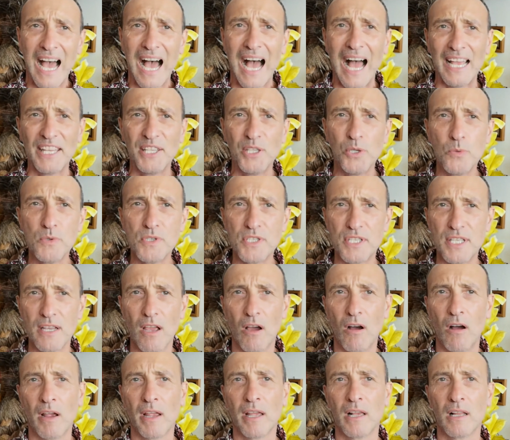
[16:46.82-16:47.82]
I use
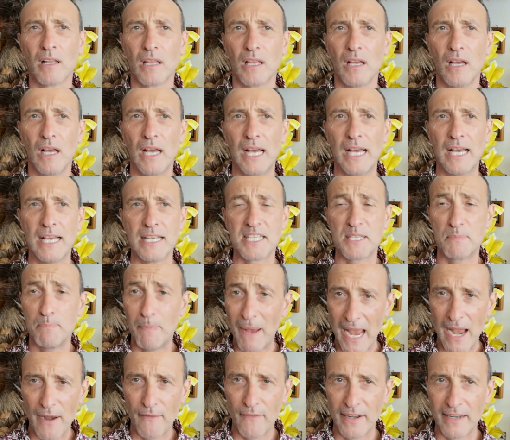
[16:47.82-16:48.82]
the oil uh,
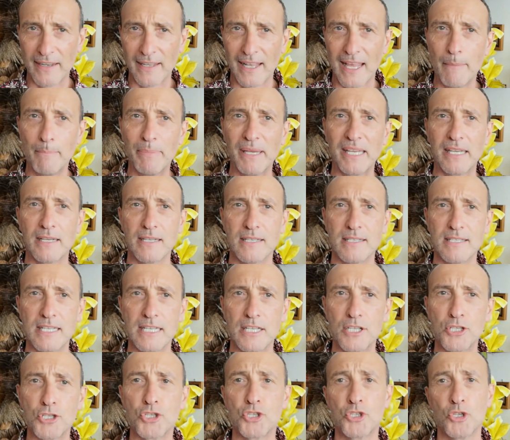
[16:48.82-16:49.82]
sparingly because
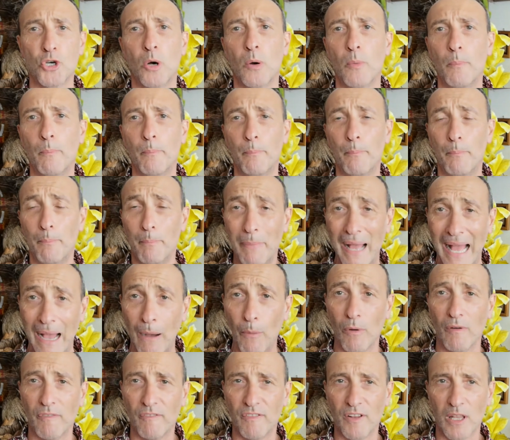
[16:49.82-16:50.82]
it's so
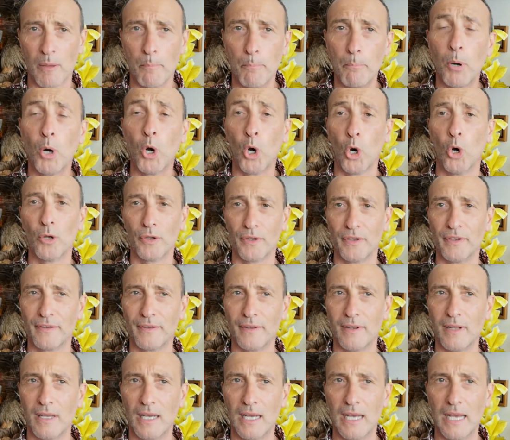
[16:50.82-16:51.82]
powerful and
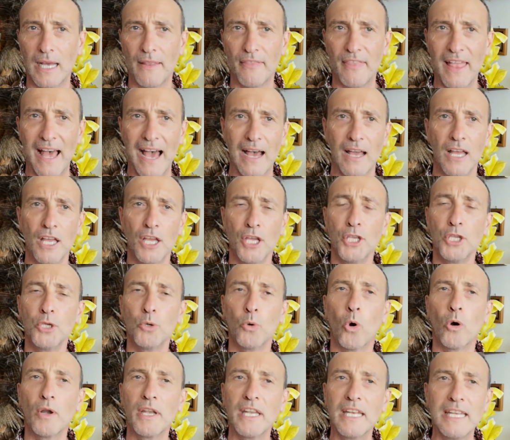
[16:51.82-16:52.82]
potent that
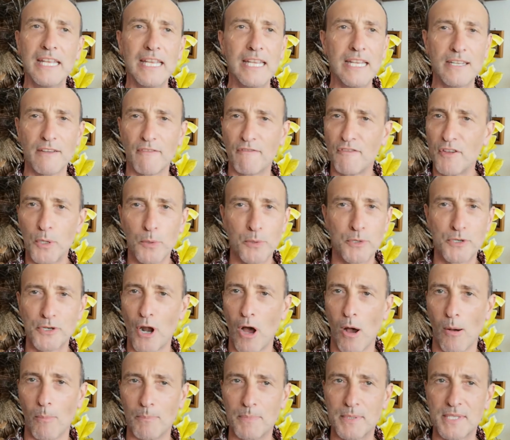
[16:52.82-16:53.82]
you only need a few
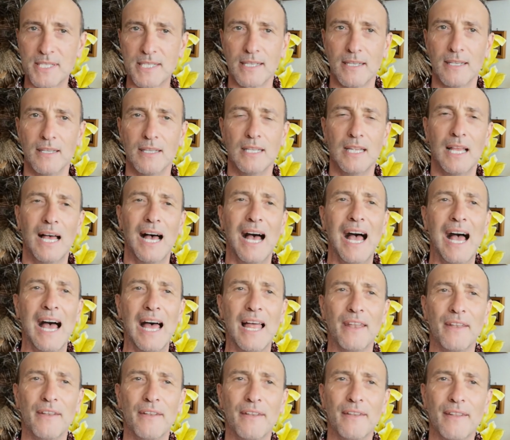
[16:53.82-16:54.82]
drops
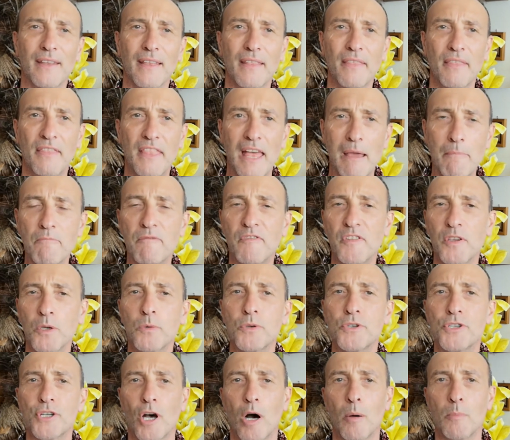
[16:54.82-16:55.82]
and them
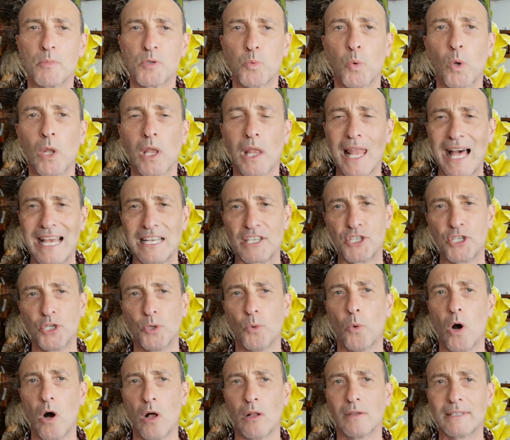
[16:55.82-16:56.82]
few drops will last
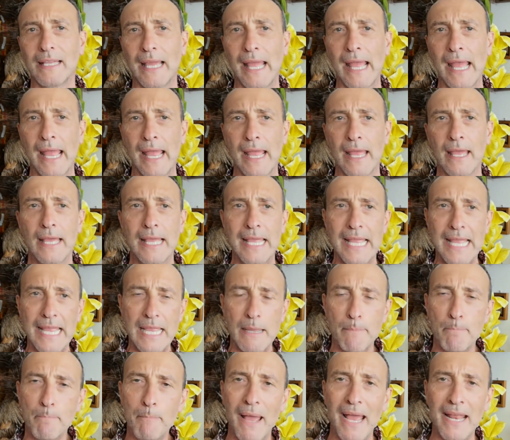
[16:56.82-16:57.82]
you all day.
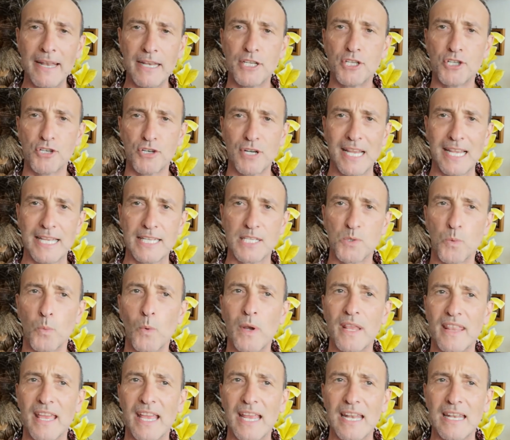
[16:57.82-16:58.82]
It penetrates
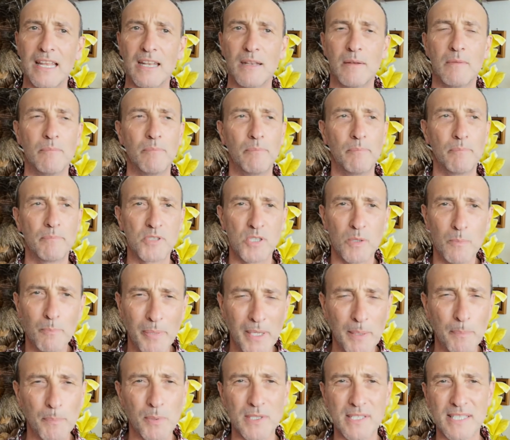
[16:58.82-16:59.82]
within, and some
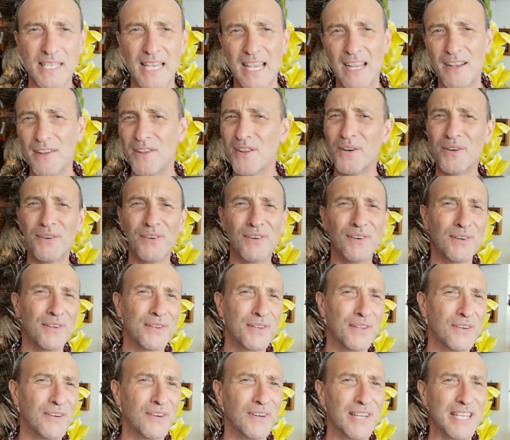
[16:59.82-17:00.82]
people say, no,
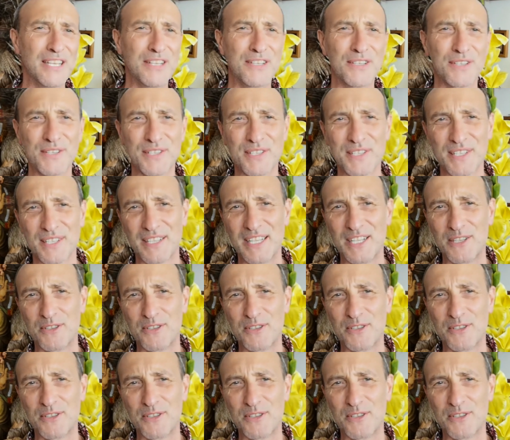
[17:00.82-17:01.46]
no, it doesn't.